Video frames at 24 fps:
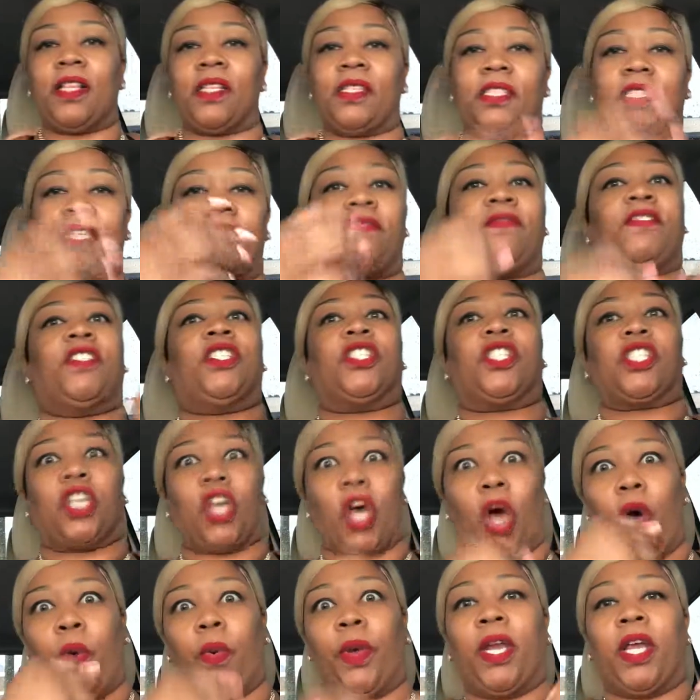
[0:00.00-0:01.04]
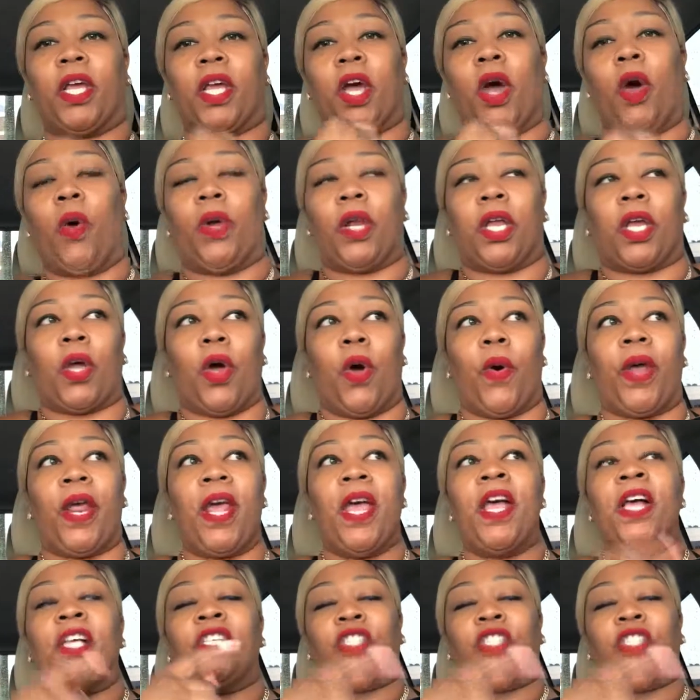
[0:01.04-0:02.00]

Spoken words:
other stuff just going and going and going.